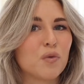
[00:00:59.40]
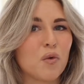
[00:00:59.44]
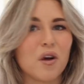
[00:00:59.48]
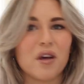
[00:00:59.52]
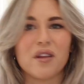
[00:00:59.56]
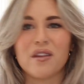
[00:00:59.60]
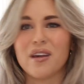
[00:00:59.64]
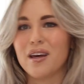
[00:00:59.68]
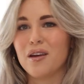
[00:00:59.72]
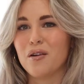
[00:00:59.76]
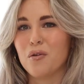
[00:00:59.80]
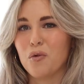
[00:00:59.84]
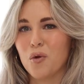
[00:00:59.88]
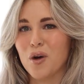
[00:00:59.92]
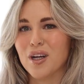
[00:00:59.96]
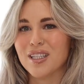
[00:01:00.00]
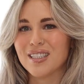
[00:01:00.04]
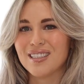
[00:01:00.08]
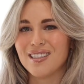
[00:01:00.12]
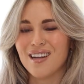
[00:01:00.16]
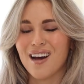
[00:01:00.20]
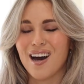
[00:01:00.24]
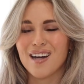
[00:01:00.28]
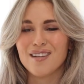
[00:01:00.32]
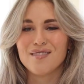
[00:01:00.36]
worth it,
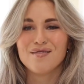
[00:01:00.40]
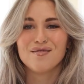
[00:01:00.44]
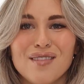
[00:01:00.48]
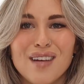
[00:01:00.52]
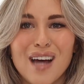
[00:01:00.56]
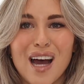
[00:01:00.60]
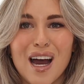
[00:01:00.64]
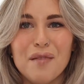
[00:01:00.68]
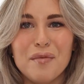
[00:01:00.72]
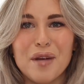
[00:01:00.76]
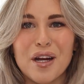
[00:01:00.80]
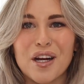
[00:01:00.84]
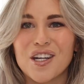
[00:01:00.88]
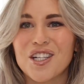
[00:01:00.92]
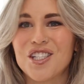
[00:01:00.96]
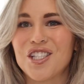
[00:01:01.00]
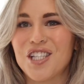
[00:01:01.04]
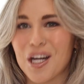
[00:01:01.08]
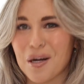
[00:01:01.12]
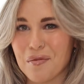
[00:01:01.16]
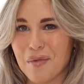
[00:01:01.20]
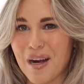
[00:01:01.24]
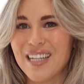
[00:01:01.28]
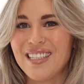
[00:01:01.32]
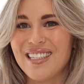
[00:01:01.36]
what's not. I'm here to
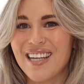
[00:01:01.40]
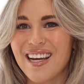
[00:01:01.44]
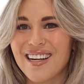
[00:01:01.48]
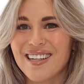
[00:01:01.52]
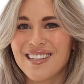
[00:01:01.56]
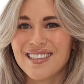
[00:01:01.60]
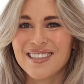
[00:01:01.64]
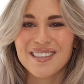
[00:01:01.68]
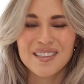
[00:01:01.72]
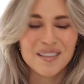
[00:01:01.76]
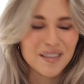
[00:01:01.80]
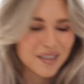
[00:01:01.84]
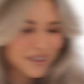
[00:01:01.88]
share my takes.